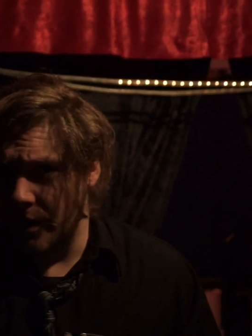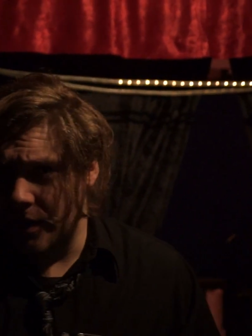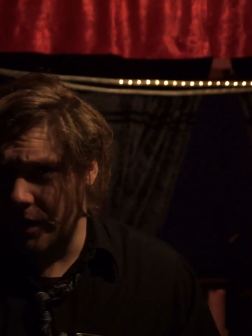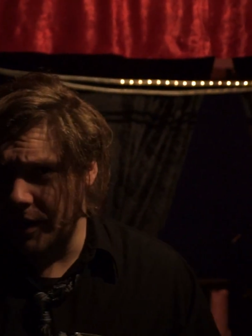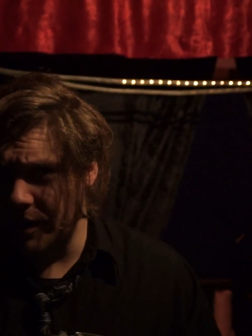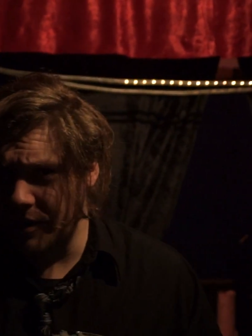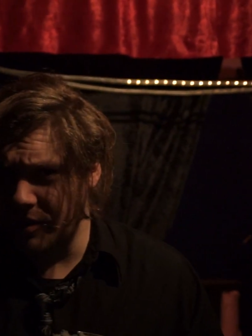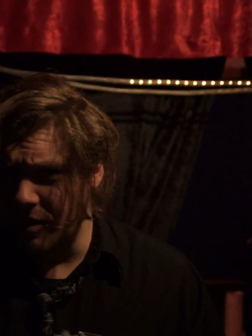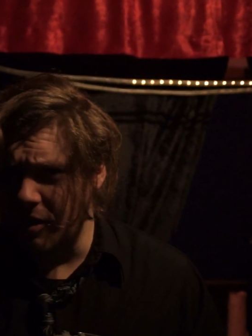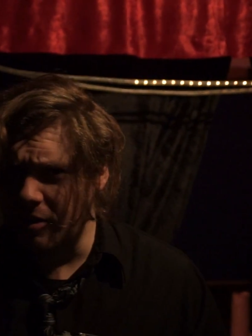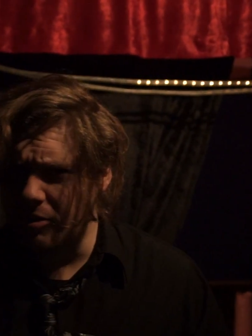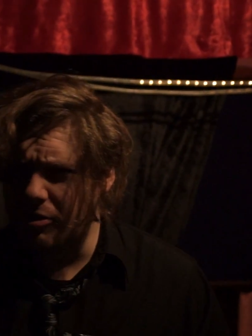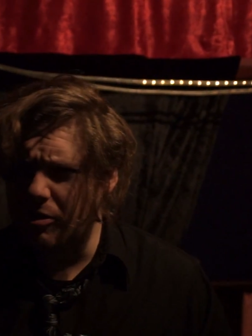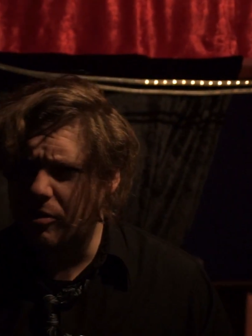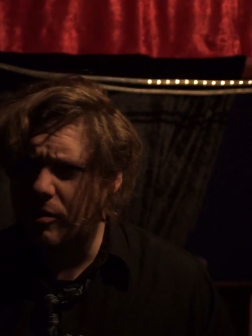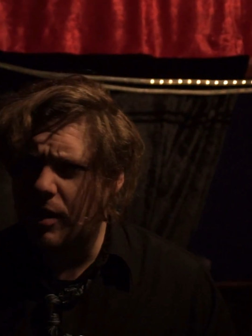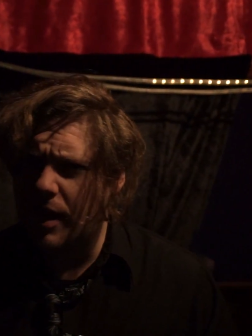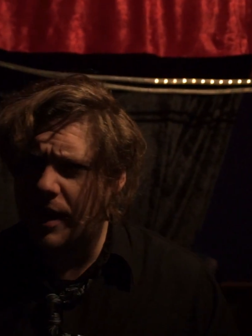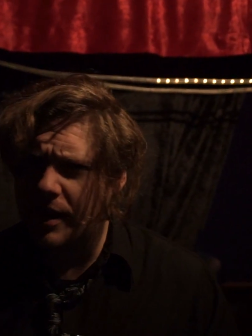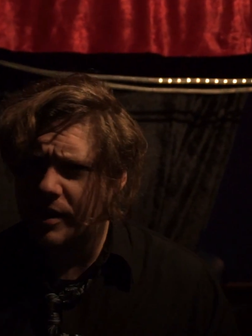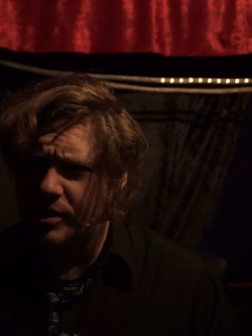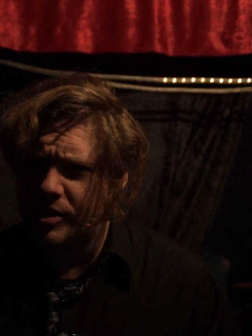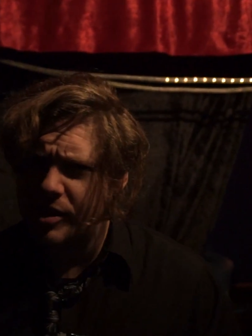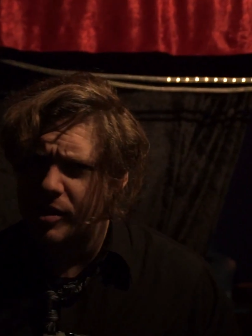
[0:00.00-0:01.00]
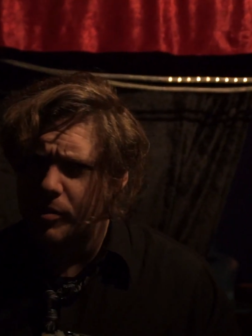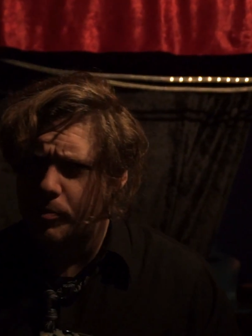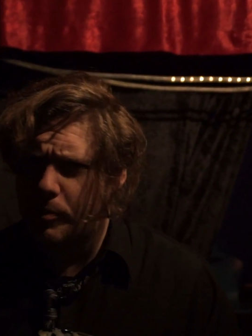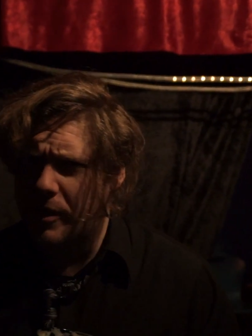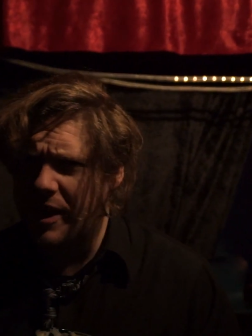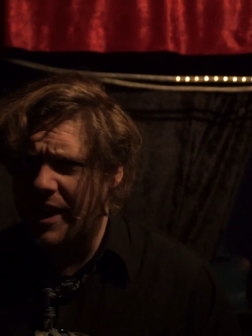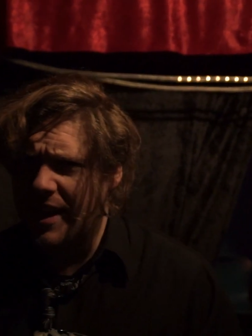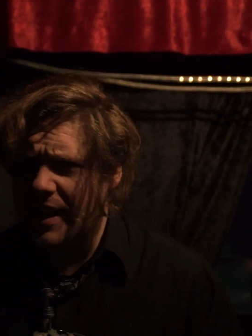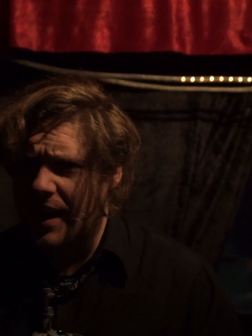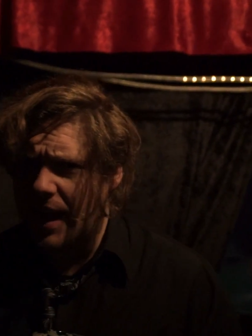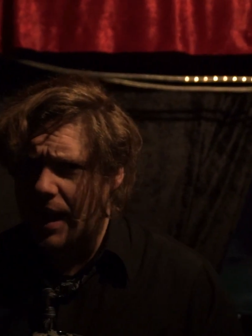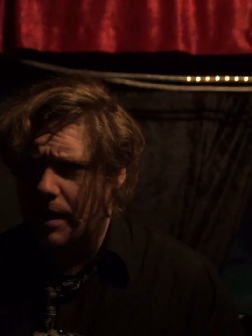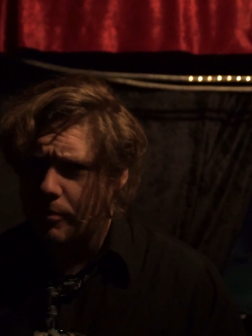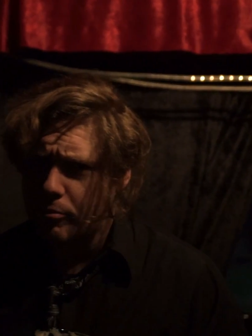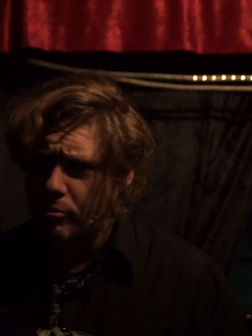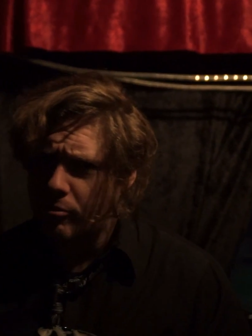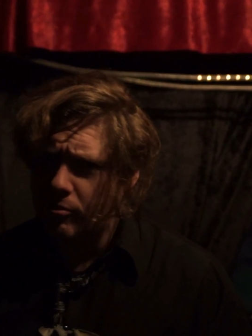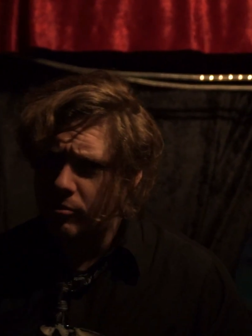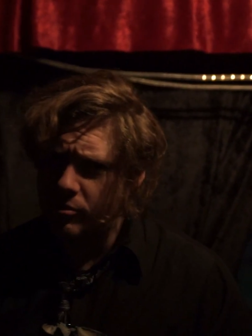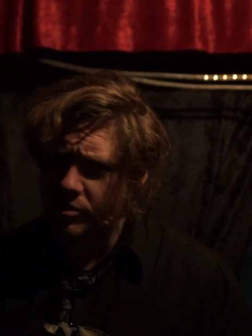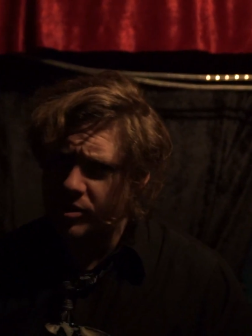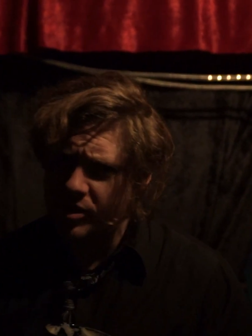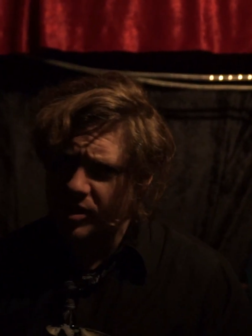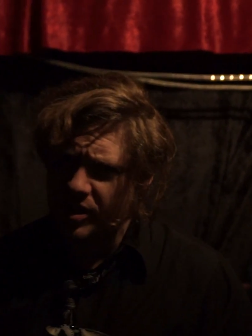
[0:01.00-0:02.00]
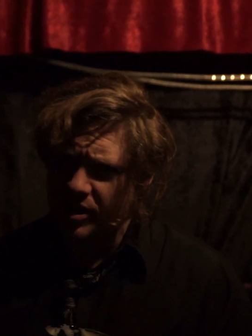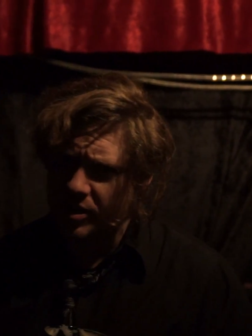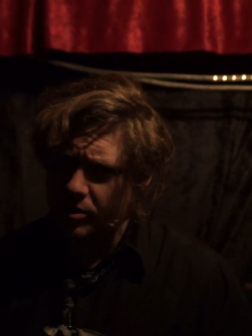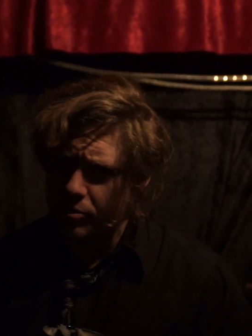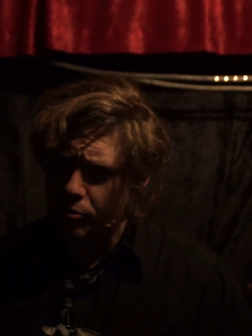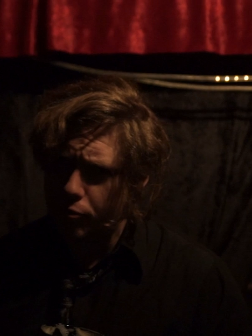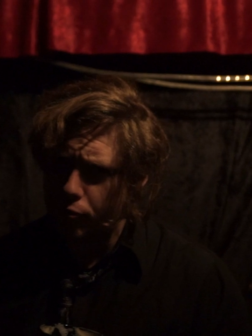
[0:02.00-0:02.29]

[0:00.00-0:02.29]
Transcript: And it's also like just being able to